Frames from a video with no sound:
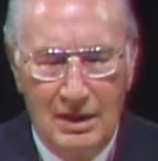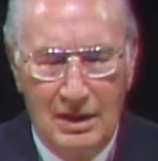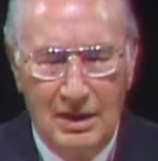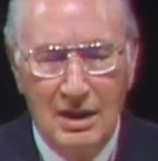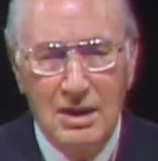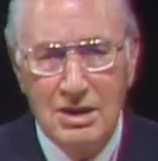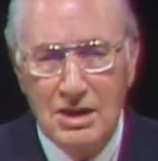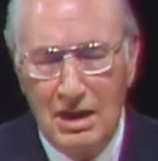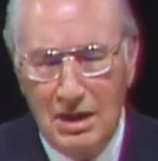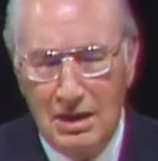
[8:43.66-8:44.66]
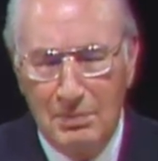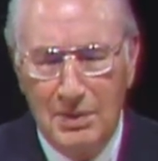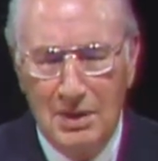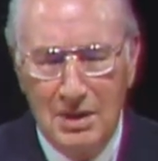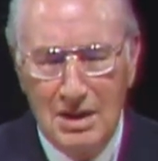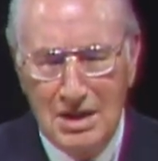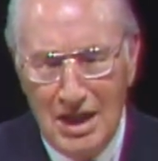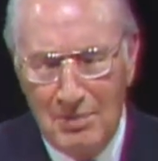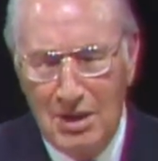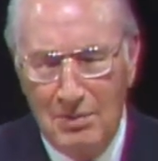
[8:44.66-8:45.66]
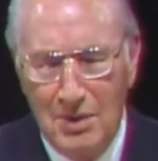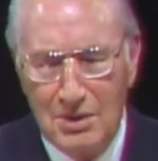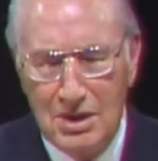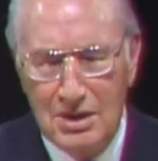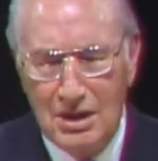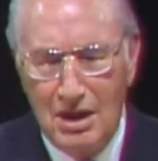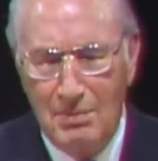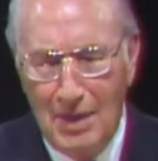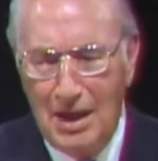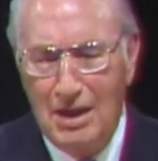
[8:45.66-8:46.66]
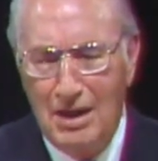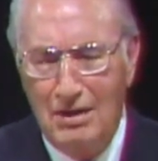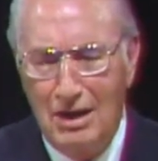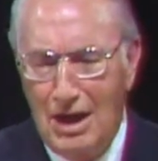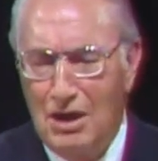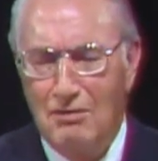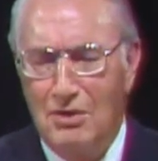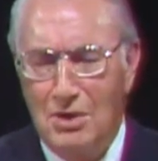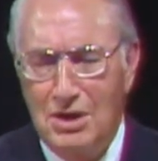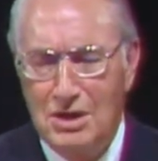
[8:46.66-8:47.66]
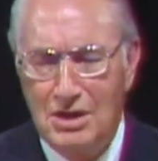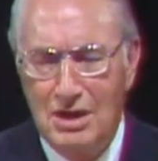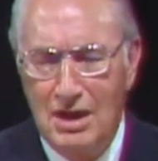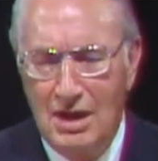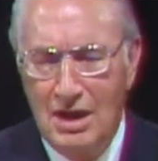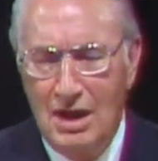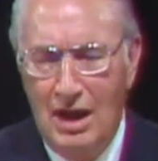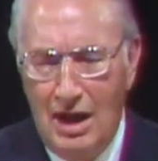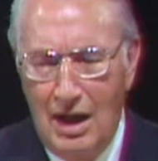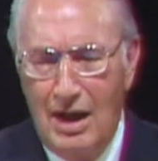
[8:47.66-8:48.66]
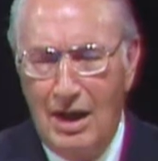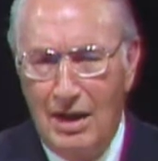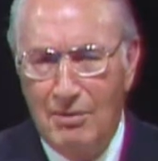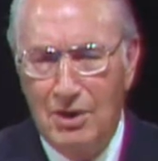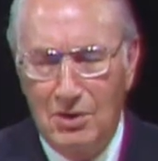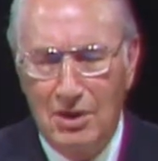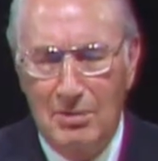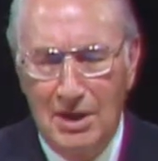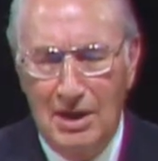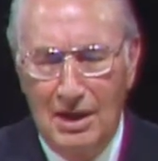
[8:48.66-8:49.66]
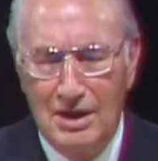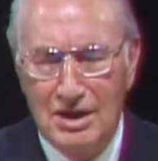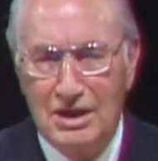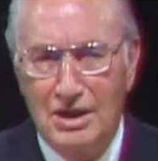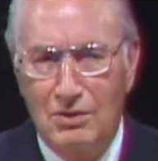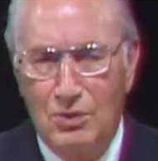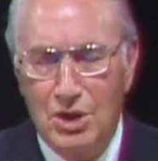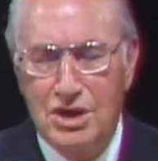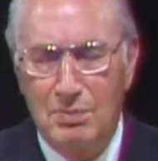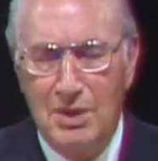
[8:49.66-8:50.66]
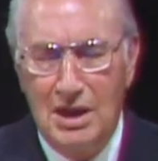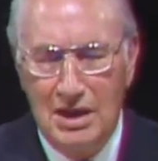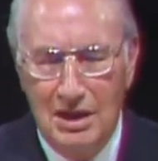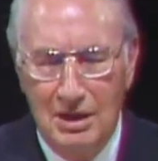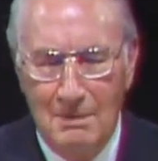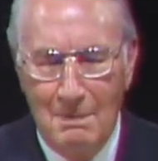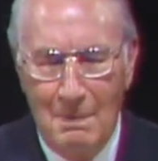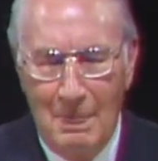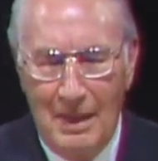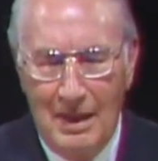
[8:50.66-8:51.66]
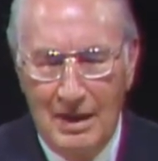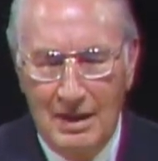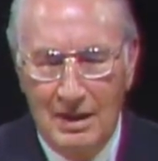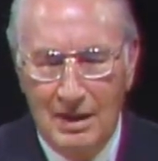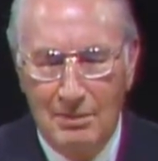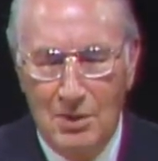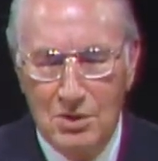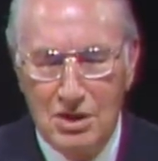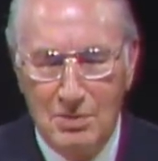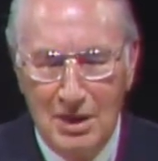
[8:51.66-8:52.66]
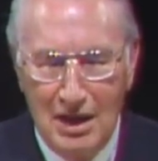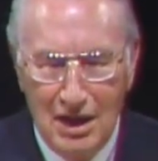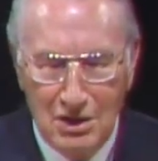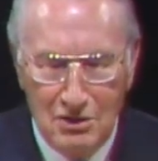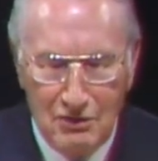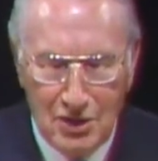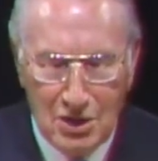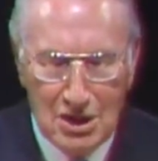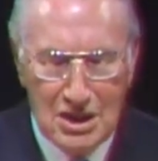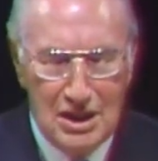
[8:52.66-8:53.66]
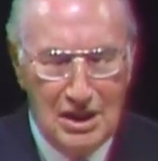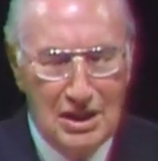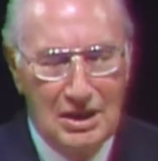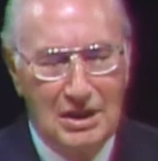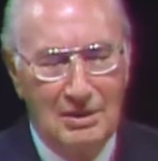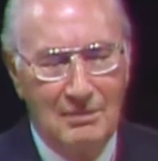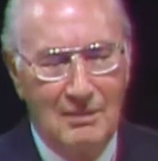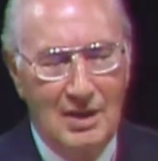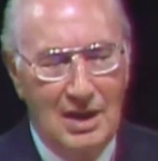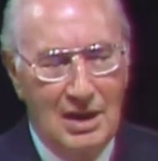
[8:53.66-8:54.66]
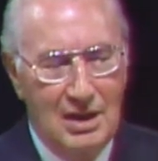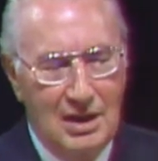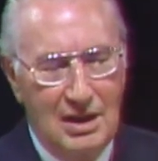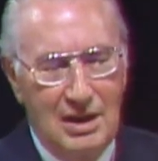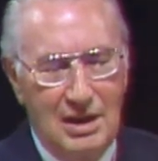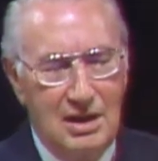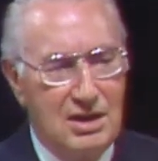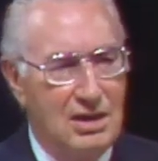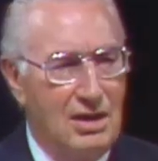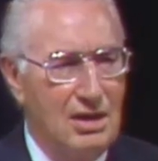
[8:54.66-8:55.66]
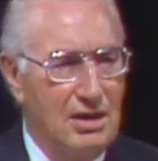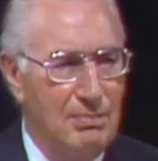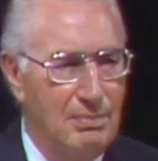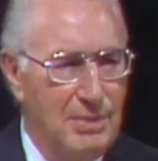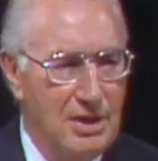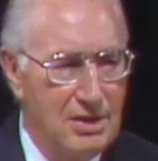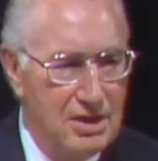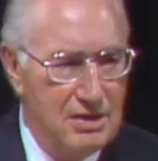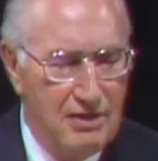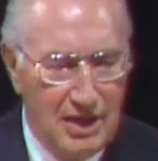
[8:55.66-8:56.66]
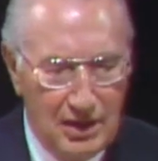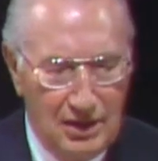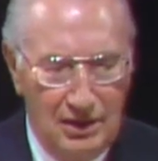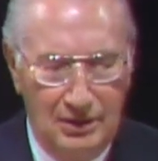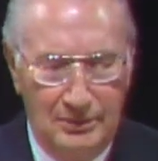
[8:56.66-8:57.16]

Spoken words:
And then Satan appeared and tempted Moses and commanded in a loud voice, "I am the only begotten Son, worship me." And Moses began to fear exceedingly, and he saw the bitterness of hell.